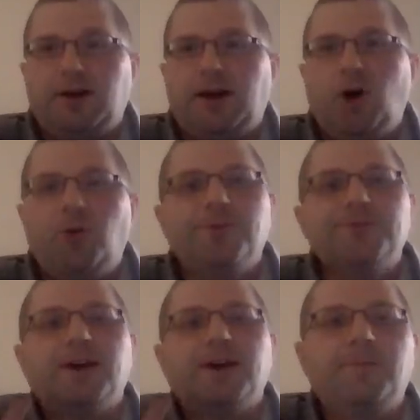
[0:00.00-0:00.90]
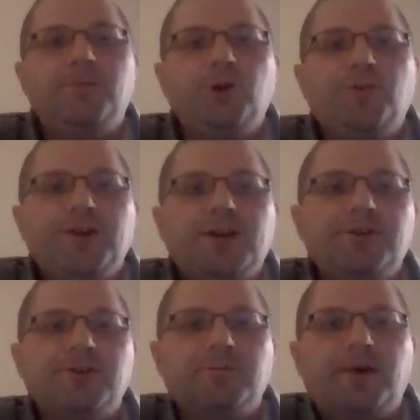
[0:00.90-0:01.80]
almost like a movie in
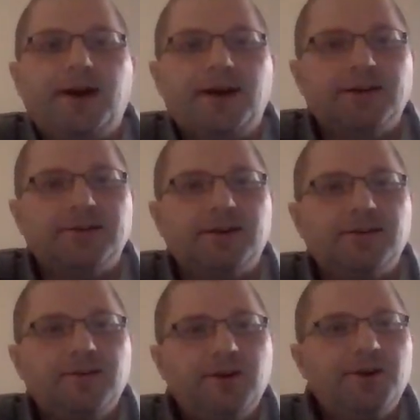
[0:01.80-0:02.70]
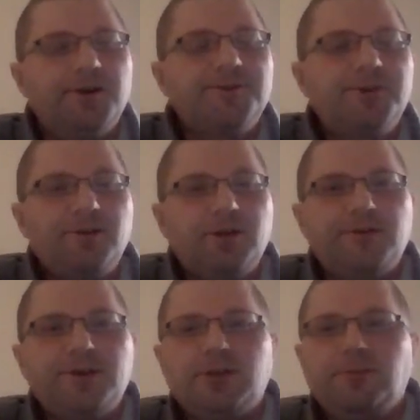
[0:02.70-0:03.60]
your mind. So the
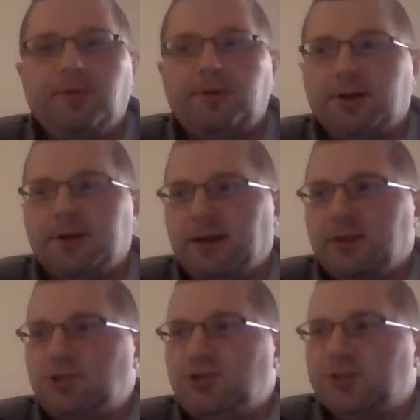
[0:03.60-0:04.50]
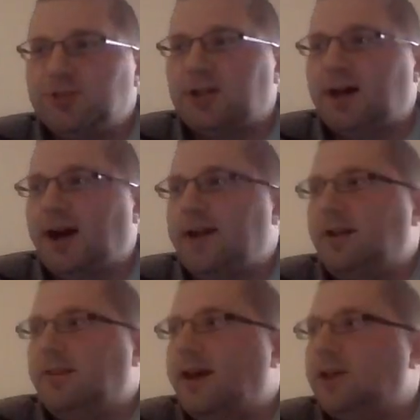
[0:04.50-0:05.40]
vision board is just to kind
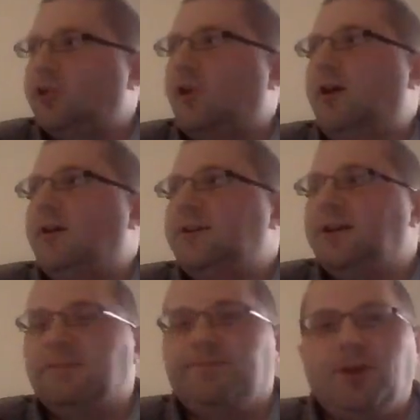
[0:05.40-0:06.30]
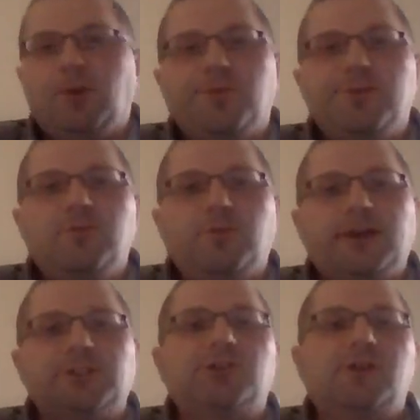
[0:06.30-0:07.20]
of like target, like where you, like
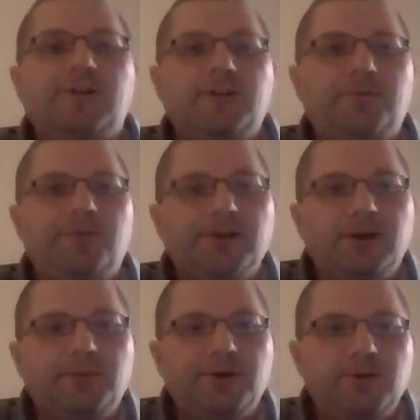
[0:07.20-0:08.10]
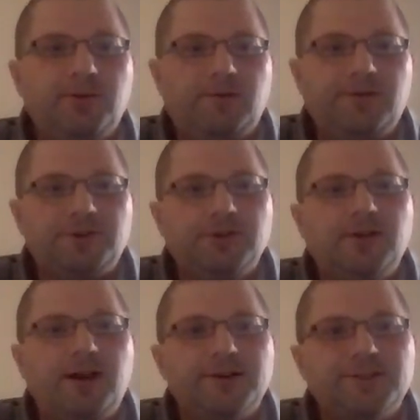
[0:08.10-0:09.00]
a starting point of what you want to
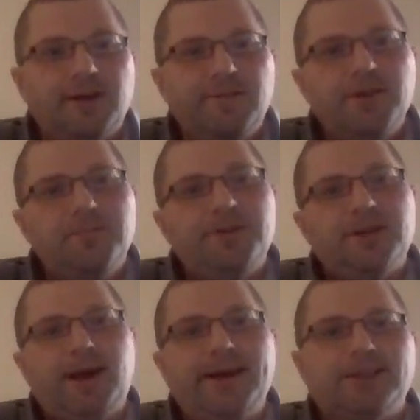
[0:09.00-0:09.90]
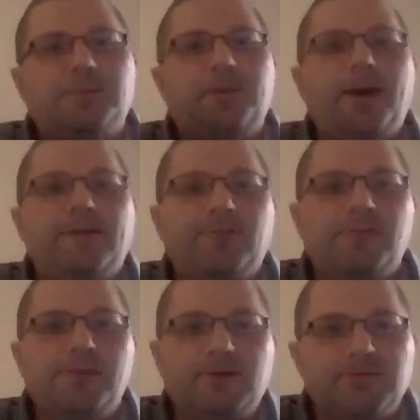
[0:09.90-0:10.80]
visualize, but then I expand from
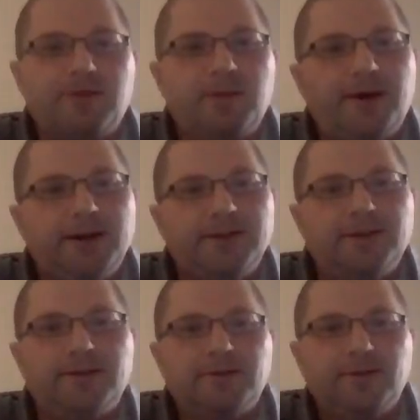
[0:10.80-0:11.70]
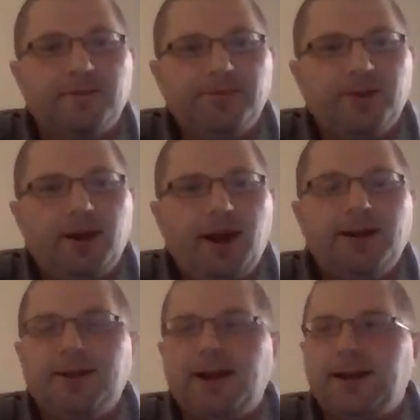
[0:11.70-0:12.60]
there with my mind. And a
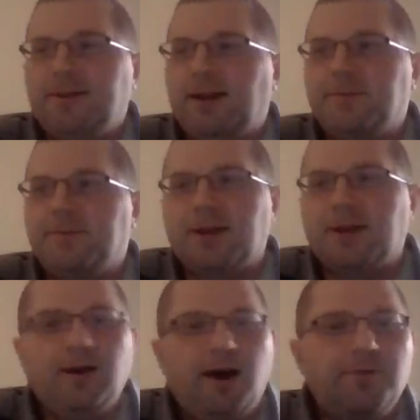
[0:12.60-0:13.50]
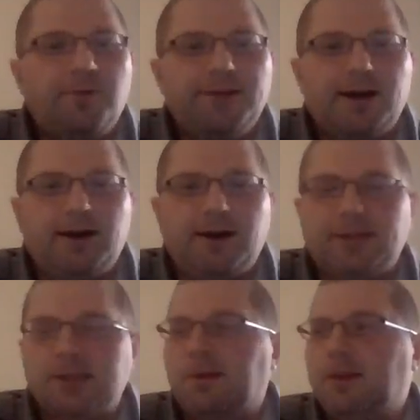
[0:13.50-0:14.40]
lot of times, I won that
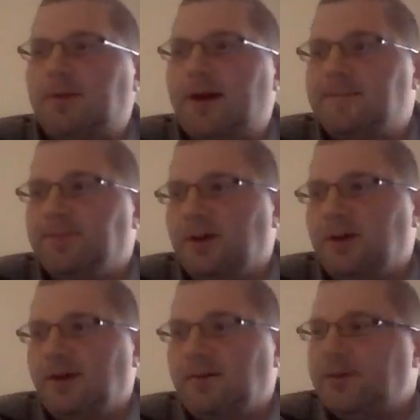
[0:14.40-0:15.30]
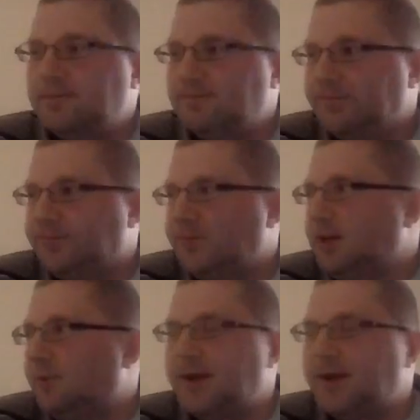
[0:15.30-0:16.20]
contest, by the way. But,
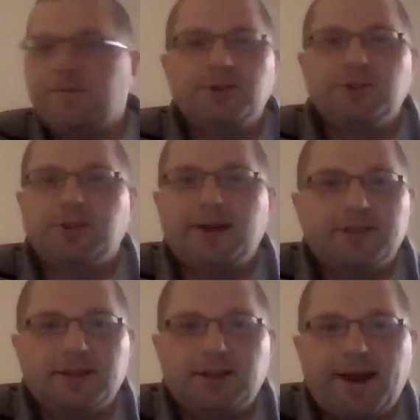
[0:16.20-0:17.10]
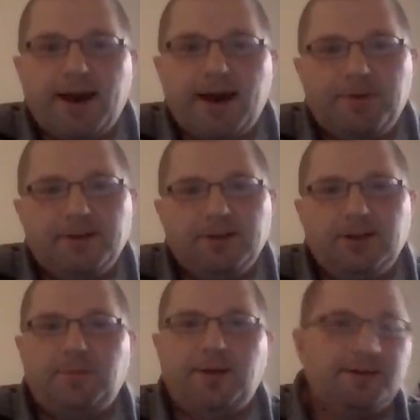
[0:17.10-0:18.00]
what I visualized didn't happen.
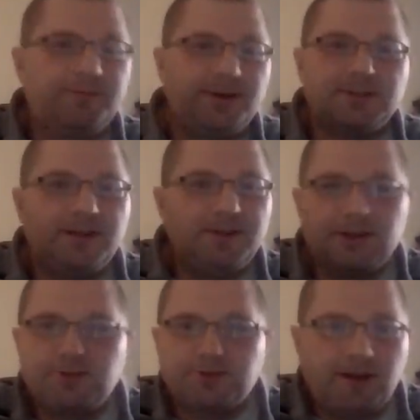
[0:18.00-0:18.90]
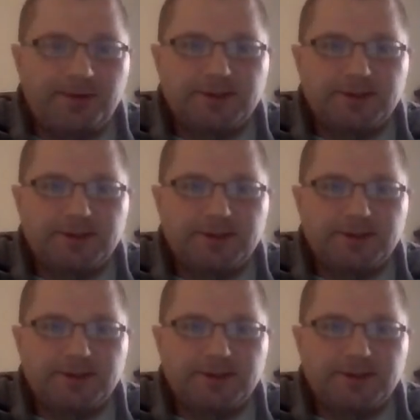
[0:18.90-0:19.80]
My son didn't drop his on
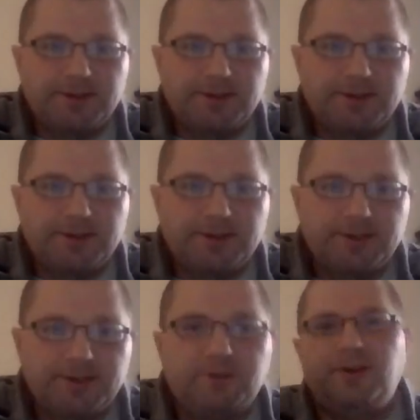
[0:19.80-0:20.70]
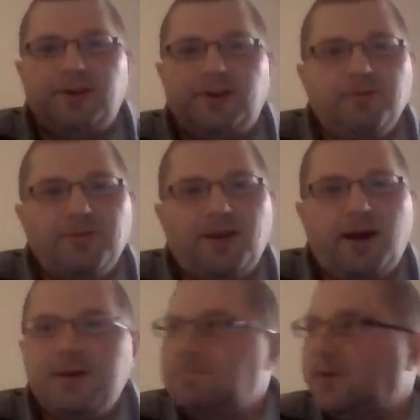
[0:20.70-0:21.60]
the floor,
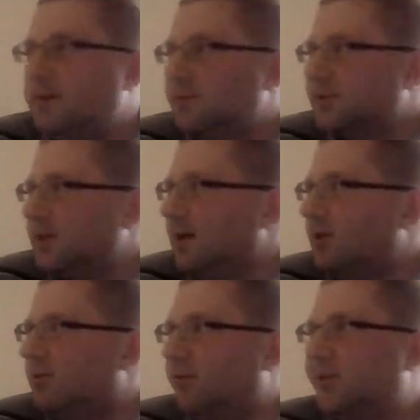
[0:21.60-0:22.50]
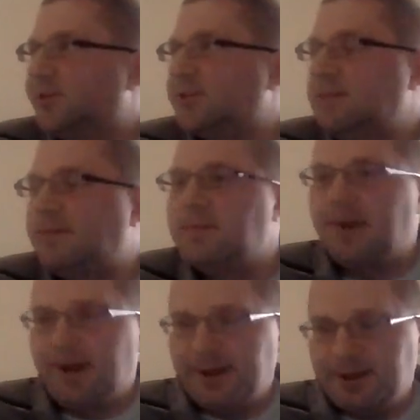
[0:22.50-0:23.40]
but it was kind of cool
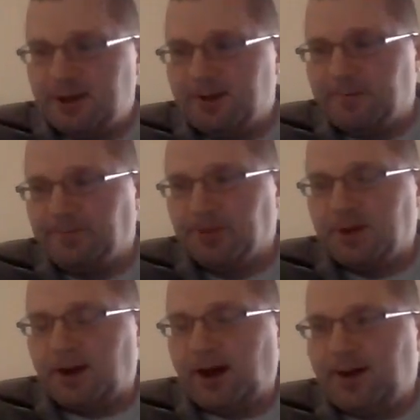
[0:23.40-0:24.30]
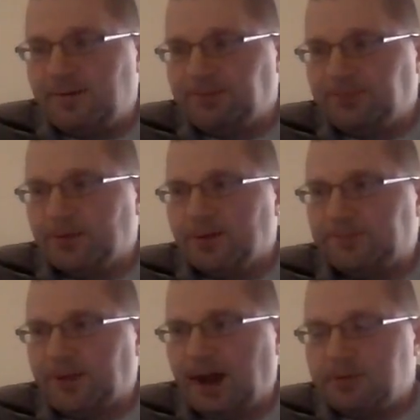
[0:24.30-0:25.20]
because in my mind,
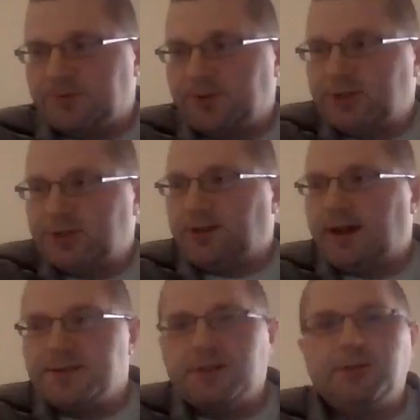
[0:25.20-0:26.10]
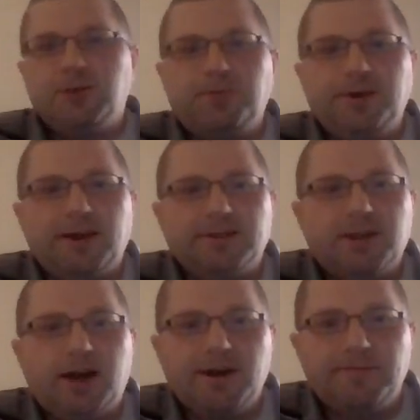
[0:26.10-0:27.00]
I was visualizing the
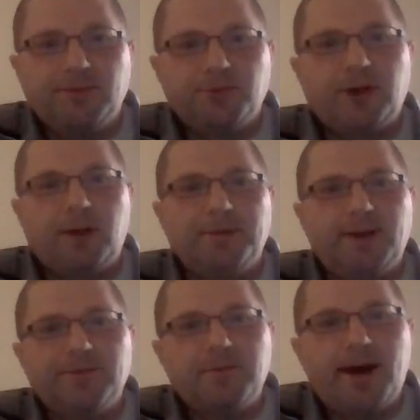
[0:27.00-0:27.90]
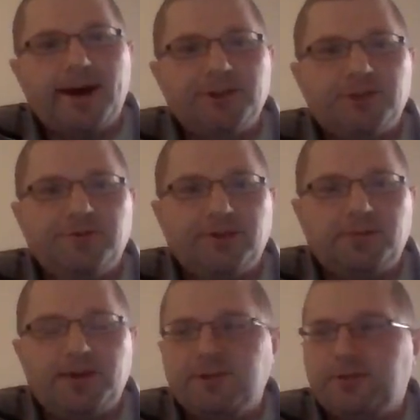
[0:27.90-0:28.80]
UPS guy dropping off the package in front
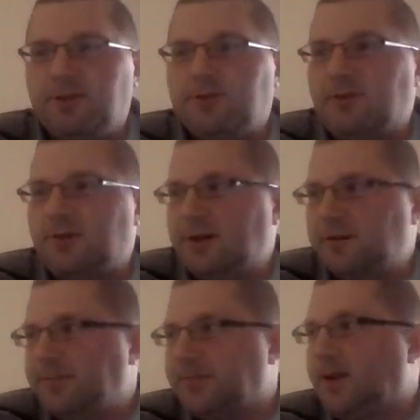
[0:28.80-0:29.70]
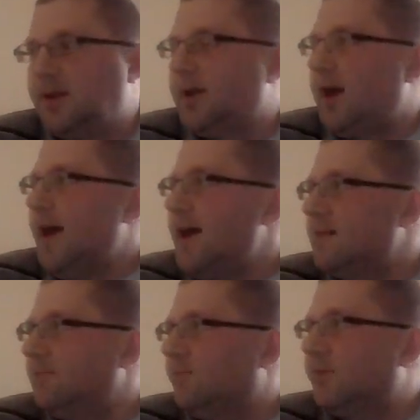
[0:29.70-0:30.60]
of the door.
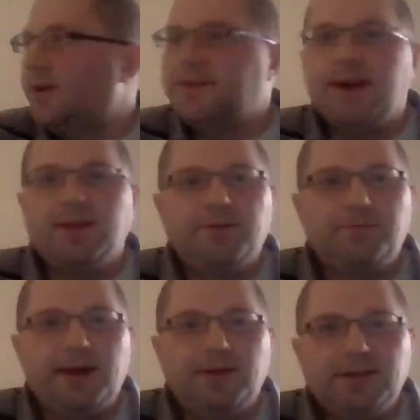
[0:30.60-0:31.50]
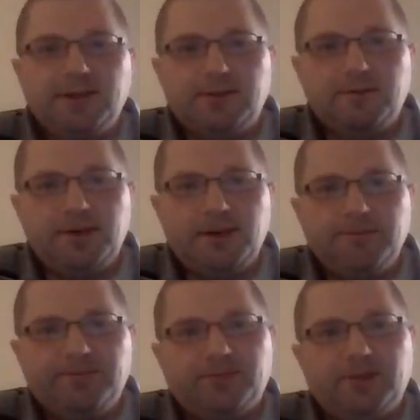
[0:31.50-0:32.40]
And when they mailed it to
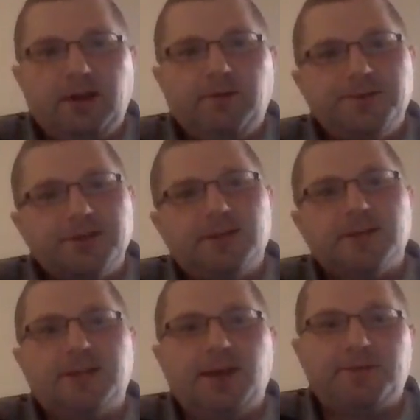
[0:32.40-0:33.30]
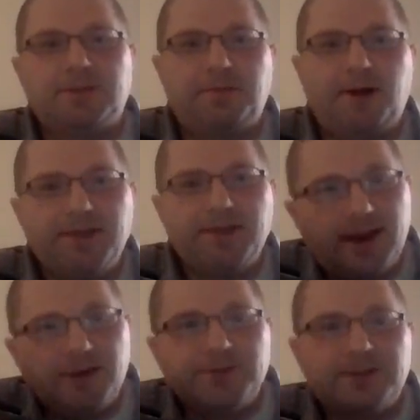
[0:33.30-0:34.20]
me, it was in the same spot
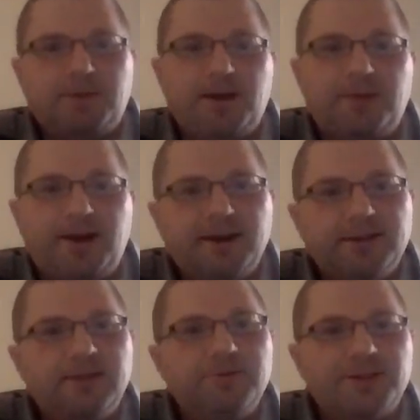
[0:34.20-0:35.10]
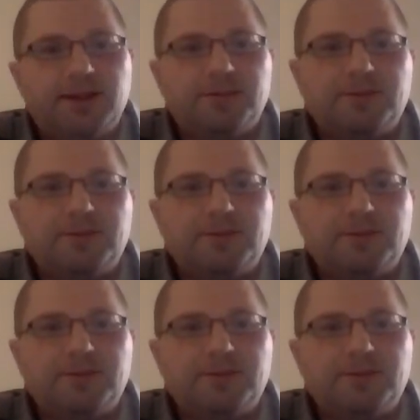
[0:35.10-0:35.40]
that was in my mind. It was the same